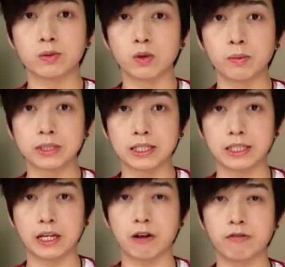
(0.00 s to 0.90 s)
you'll normally tend
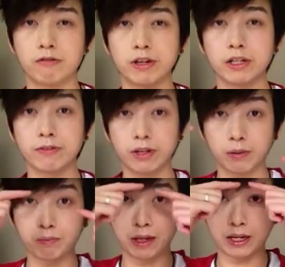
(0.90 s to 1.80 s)
to get a
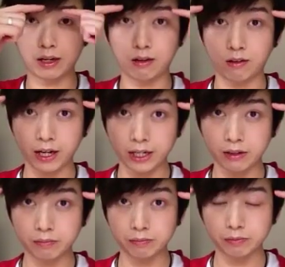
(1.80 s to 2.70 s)
really blunt line,
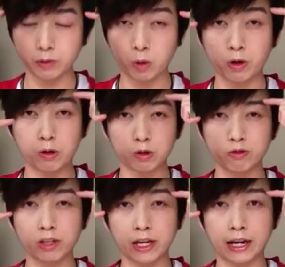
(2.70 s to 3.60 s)
or it's
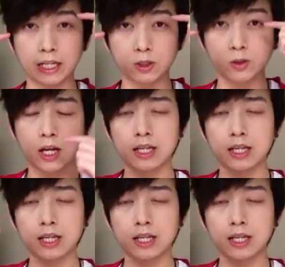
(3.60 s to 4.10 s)
really unnatural.